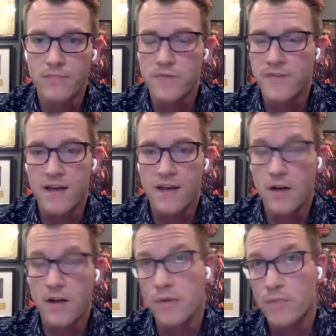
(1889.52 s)
post that
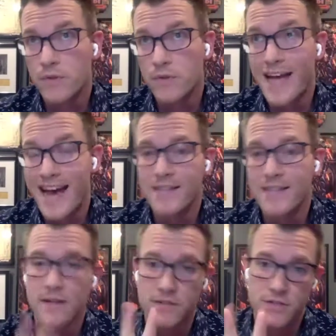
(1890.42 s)
I only post
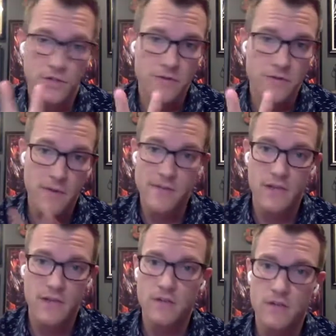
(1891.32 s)
ads on two of my
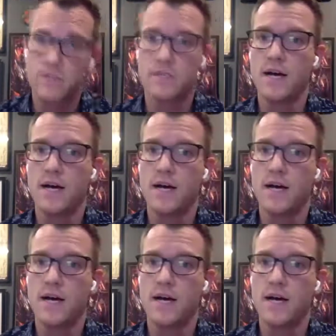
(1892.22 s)
videos,